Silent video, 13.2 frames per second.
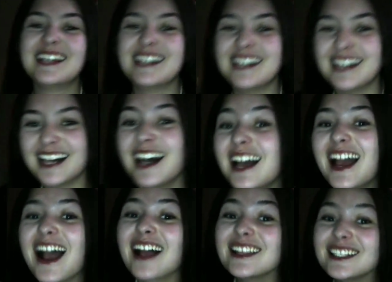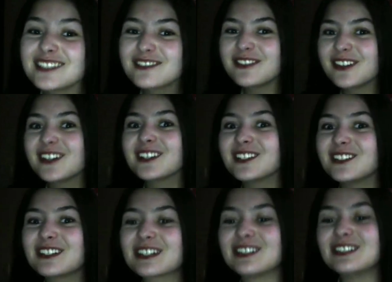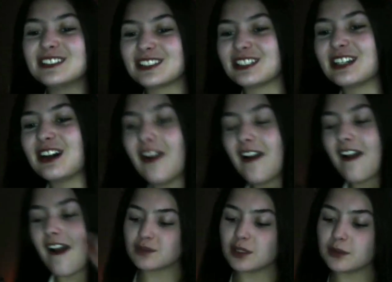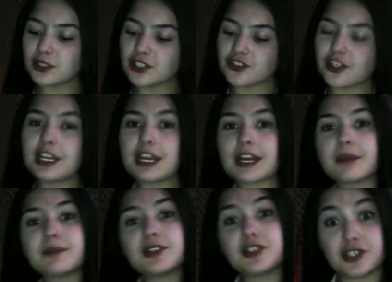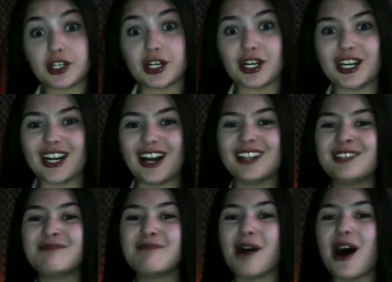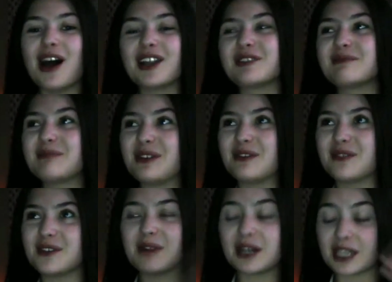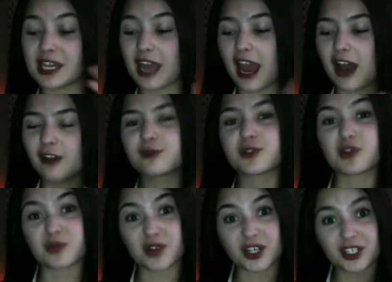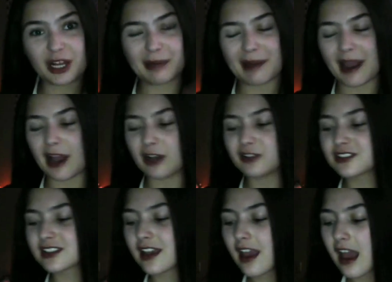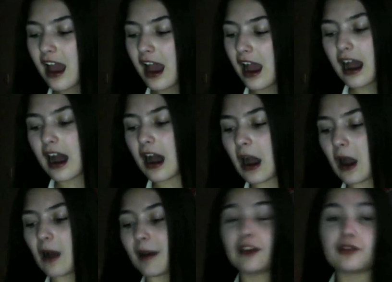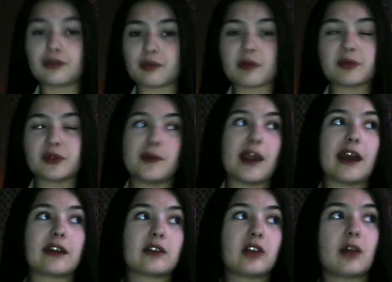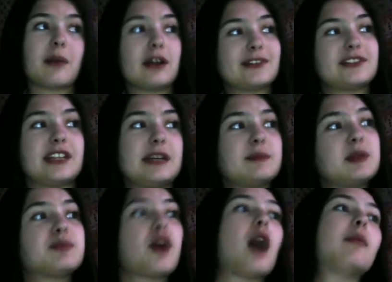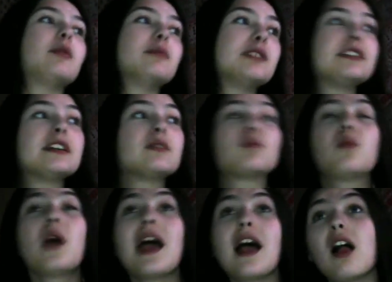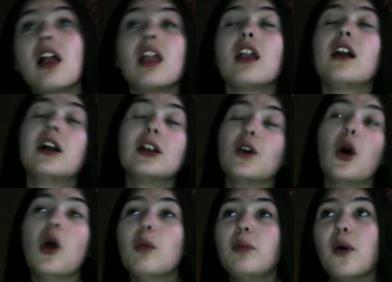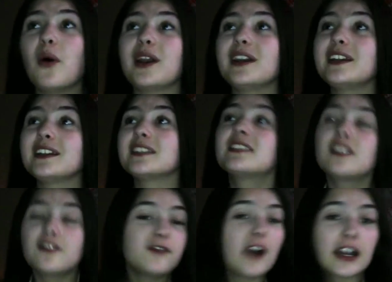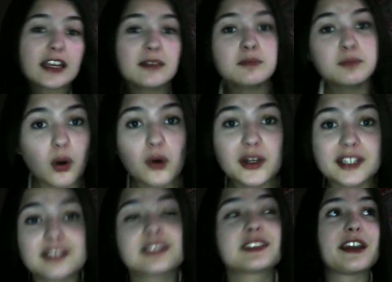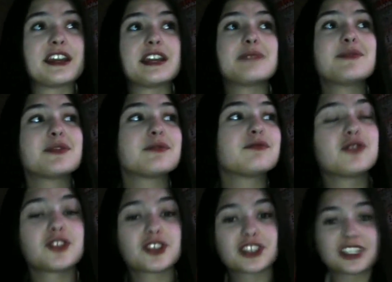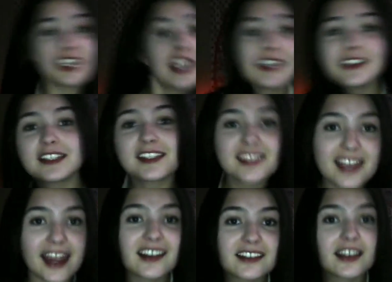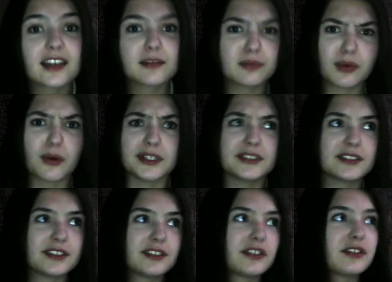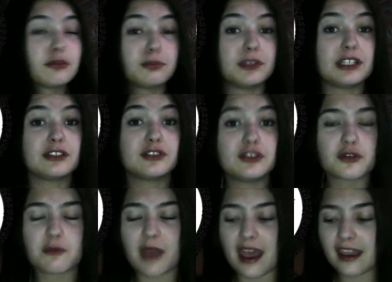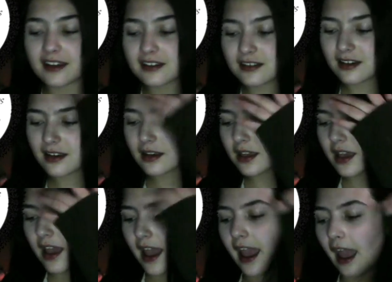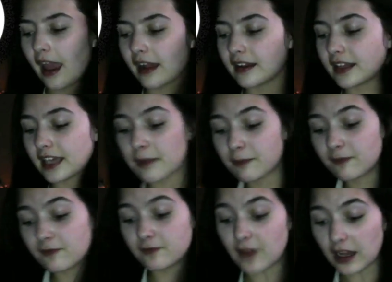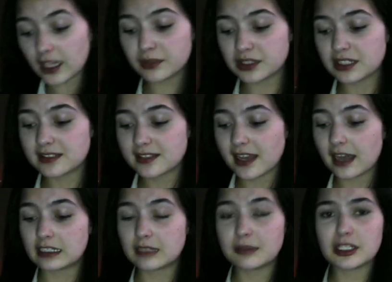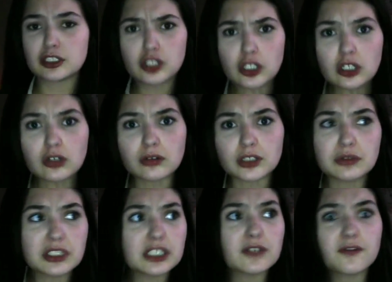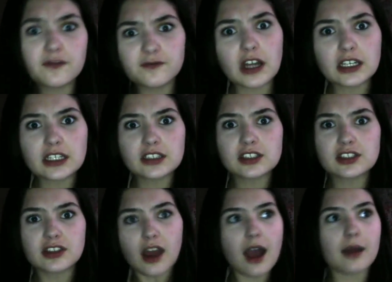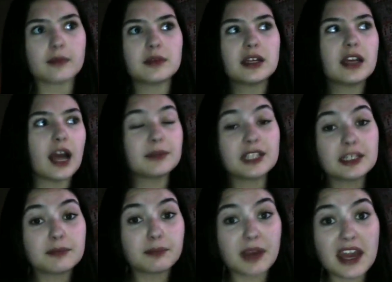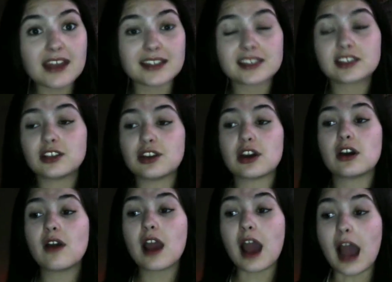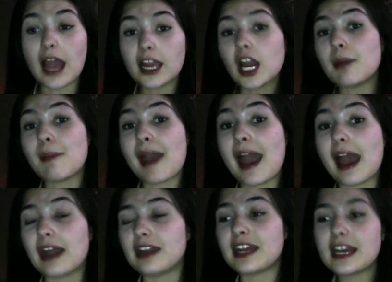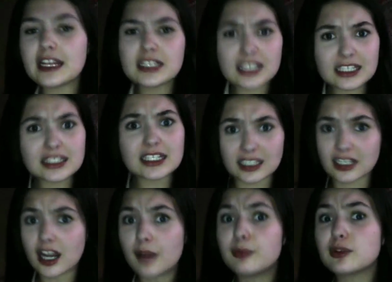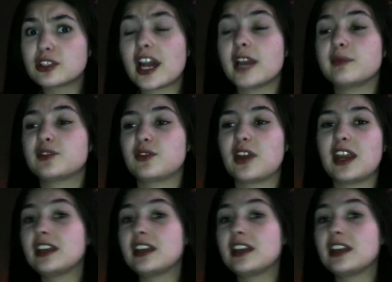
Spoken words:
At least when we were little girls, you know. So we were straightening up the dirt on the bottom of the monkey house, which was our clubhouse. I don't remember if we had a clubhouse name. We probably did. Well, the whole point is the fucking boys came and just kicking the sand like boys, you know, they were being douchebags, and they kept fucking with the sand, and I'm like, dude, you need to fucking stop. I'm getting pissed, you know. I got mad, and they did this a couple times, okay?